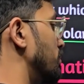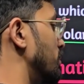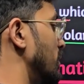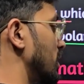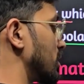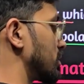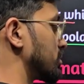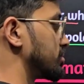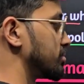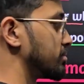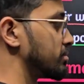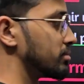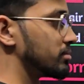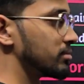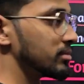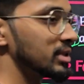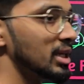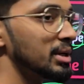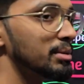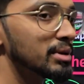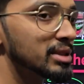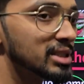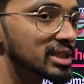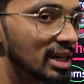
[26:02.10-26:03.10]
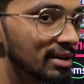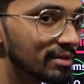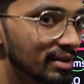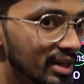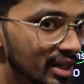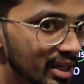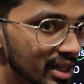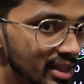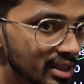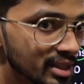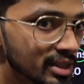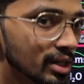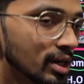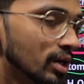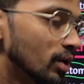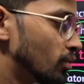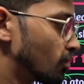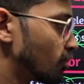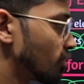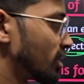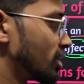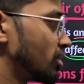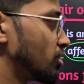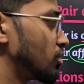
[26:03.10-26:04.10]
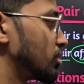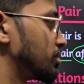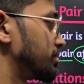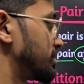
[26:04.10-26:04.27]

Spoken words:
pair. They must have at least one lone